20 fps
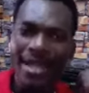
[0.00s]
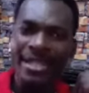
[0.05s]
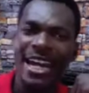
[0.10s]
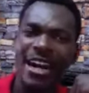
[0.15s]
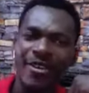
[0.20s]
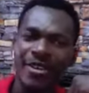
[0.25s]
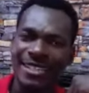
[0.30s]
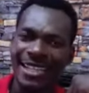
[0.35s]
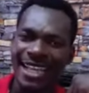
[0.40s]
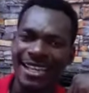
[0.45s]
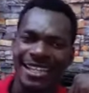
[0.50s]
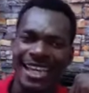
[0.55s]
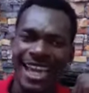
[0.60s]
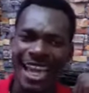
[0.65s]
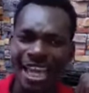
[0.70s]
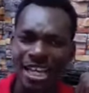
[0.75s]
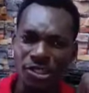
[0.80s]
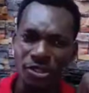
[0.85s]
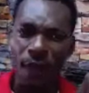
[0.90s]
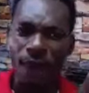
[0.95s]
There is a
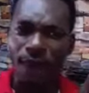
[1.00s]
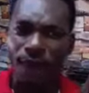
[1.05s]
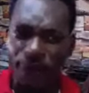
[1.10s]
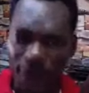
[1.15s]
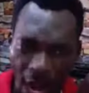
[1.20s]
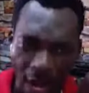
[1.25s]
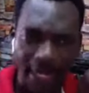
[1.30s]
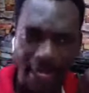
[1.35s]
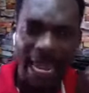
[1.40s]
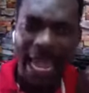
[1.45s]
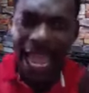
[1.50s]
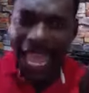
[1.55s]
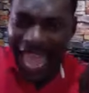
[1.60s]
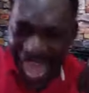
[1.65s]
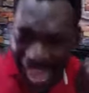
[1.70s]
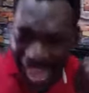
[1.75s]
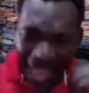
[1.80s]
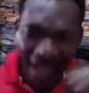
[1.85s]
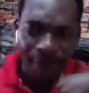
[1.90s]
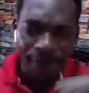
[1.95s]
case of fraud.
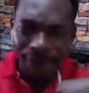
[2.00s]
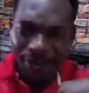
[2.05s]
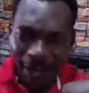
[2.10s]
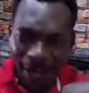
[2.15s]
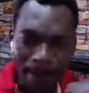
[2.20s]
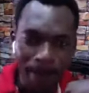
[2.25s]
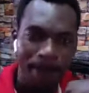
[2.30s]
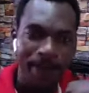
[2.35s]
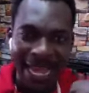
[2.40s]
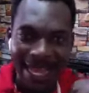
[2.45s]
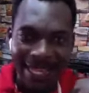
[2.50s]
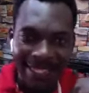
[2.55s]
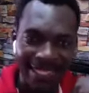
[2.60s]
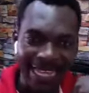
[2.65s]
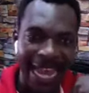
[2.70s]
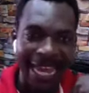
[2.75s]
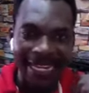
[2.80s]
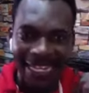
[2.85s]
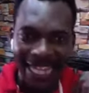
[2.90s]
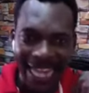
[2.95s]
Every
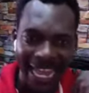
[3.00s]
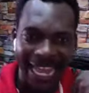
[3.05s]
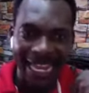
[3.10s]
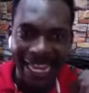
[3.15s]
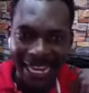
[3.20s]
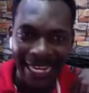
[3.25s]
blessed day